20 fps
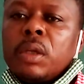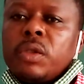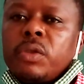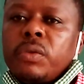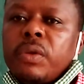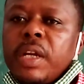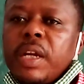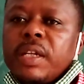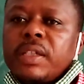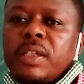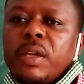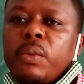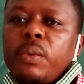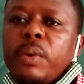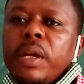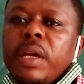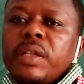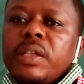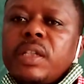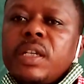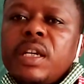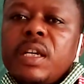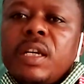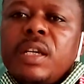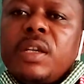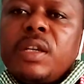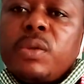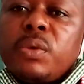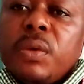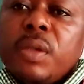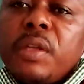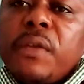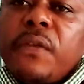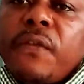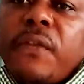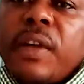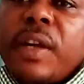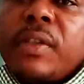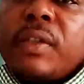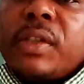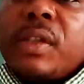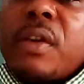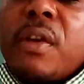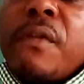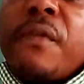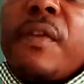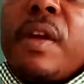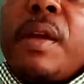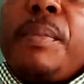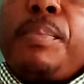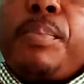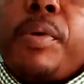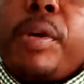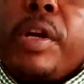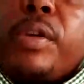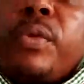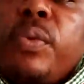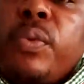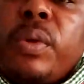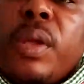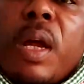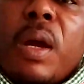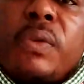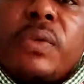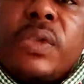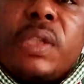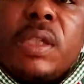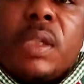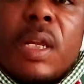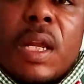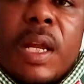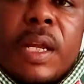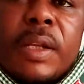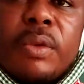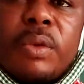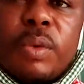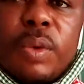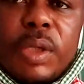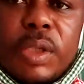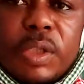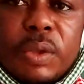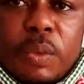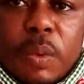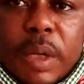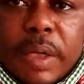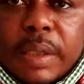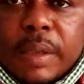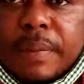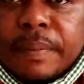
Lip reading: Today is a Wednesday, the 21st of April 2021.